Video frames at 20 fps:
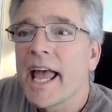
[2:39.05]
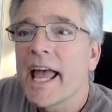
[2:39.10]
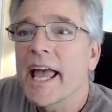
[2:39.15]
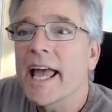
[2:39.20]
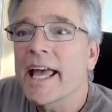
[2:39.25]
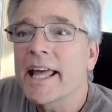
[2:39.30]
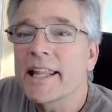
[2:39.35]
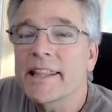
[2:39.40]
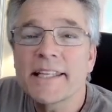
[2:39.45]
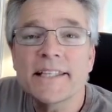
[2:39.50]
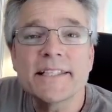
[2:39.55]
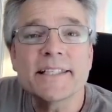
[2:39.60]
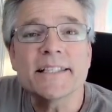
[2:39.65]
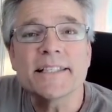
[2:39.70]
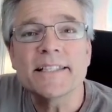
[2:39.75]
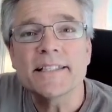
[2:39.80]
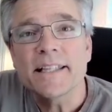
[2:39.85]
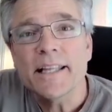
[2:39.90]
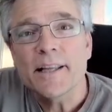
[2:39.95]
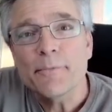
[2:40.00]
And this
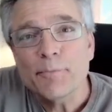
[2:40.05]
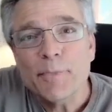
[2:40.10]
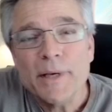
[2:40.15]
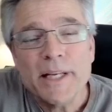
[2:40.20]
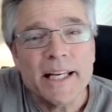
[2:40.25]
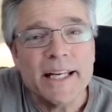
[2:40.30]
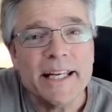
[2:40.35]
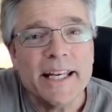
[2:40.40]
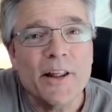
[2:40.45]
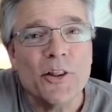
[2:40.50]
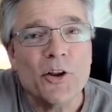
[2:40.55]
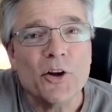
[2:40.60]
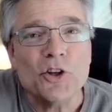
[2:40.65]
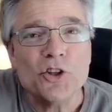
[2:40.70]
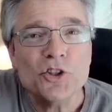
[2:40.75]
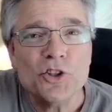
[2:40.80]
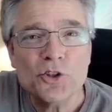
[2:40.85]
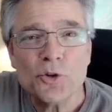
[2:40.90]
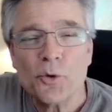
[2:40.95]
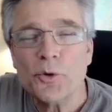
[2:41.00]
has been another
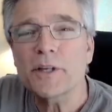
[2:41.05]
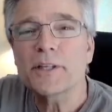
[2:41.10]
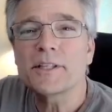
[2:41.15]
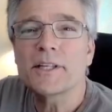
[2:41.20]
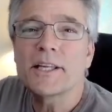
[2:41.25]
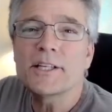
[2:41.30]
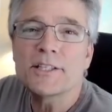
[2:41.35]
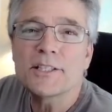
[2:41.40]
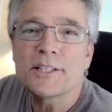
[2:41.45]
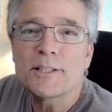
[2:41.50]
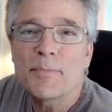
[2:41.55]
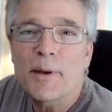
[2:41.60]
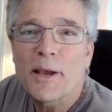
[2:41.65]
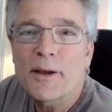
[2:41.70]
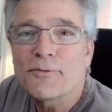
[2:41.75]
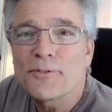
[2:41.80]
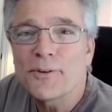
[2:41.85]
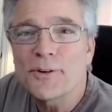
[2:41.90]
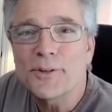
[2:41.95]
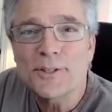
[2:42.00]
short attention
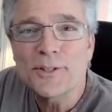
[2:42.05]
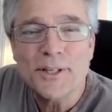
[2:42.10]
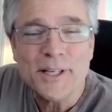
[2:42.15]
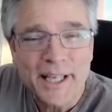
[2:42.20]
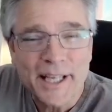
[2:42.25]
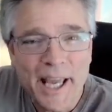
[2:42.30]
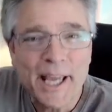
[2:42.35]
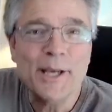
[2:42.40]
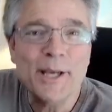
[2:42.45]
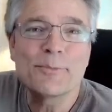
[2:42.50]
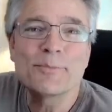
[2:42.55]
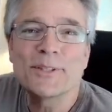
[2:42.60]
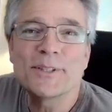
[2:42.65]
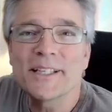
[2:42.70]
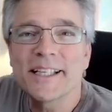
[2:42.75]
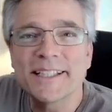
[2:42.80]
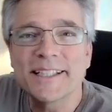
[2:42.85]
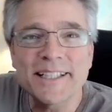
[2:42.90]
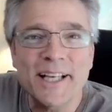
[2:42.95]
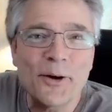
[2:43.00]
span version of K M
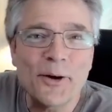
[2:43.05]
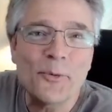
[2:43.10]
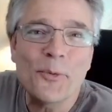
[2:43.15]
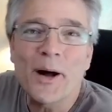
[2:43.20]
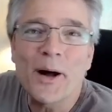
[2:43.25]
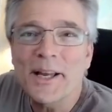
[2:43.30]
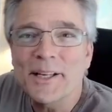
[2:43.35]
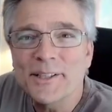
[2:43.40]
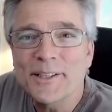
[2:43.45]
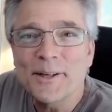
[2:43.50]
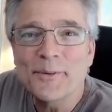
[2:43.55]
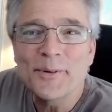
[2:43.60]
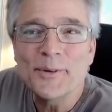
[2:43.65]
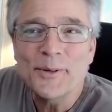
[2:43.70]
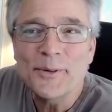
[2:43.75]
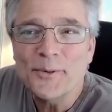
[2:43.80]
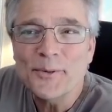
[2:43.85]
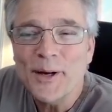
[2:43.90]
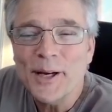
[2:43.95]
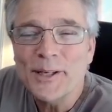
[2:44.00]
six L Y
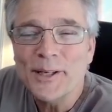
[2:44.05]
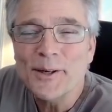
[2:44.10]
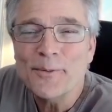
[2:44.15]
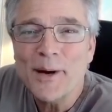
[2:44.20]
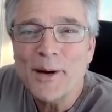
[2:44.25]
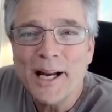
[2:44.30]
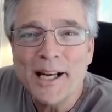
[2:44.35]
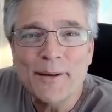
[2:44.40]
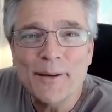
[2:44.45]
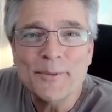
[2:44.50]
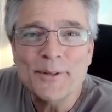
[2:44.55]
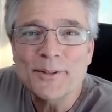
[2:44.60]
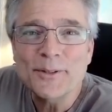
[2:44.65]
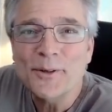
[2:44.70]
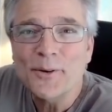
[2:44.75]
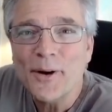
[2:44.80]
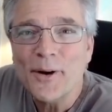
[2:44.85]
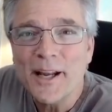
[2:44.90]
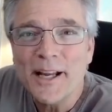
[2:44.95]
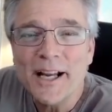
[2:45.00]
W Radio. My name is
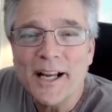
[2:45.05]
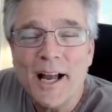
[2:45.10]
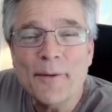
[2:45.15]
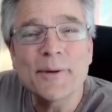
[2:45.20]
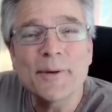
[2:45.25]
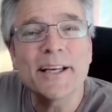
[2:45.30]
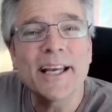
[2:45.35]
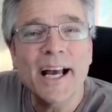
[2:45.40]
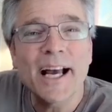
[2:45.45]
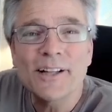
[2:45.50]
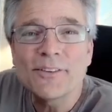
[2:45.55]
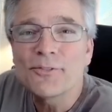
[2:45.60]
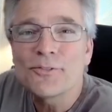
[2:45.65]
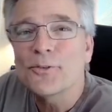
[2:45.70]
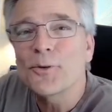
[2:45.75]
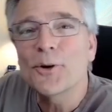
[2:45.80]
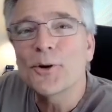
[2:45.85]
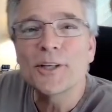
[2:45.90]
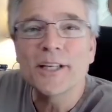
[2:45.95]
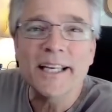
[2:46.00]
Craig. I'm in
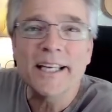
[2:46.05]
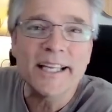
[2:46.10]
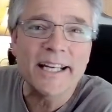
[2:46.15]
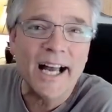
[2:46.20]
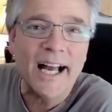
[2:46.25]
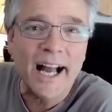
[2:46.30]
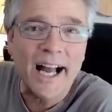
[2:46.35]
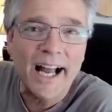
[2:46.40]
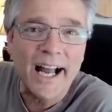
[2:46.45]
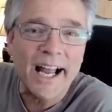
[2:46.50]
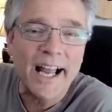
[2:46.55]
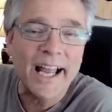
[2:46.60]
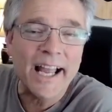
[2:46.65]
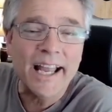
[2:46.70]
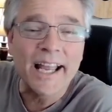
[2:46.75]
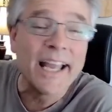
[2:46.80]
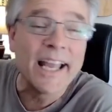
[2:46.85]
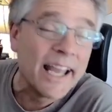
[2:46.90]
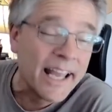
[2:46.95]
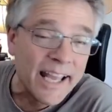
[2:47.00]
California and
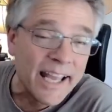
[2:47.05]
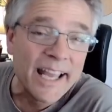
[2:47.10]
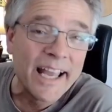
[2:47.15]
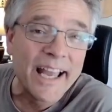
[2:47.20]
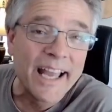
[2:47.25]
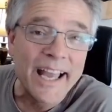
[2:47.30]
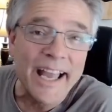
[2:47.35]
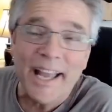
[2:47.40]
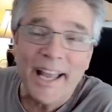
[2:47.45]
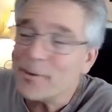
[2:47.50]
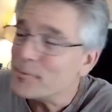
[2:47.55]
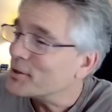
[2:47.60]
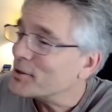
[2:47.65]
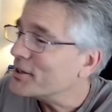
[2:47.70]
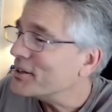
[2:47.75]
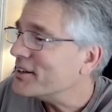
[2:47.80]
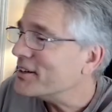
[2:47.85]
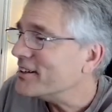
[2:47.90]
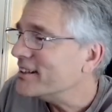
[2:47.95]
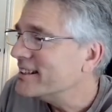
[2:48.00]
I am
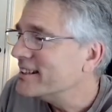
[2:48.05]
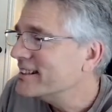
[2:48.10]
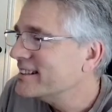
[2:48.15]
clear.